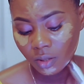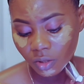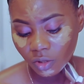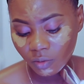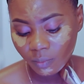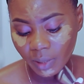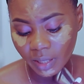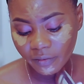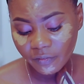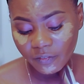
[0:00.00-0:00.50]

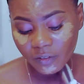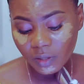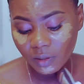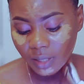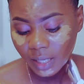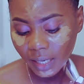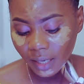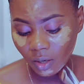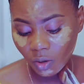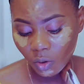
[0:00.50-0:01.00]
You might feel
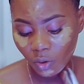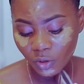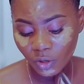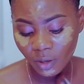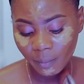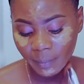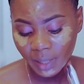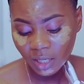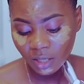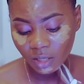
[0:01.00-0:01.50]
like, oh,
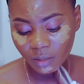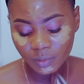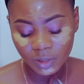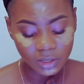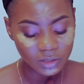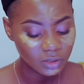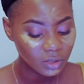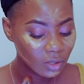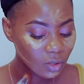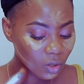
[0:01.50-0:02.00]
your makeup
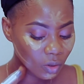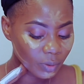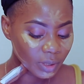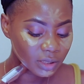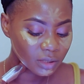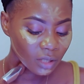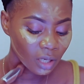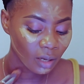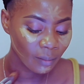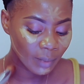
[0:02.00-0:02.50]
does not
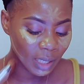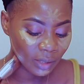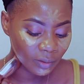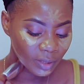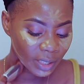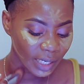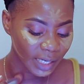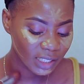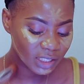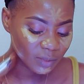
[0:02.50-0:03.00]
always come out
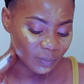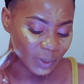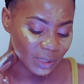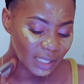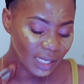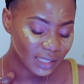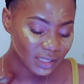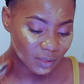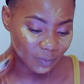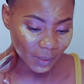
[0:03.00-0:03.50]
nice, but
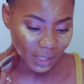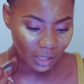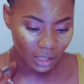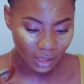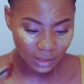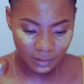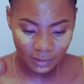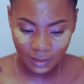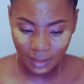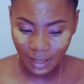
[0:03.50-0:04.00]
that's
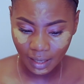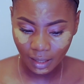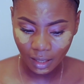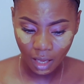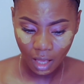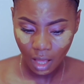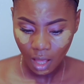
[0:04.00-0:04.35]
because, like,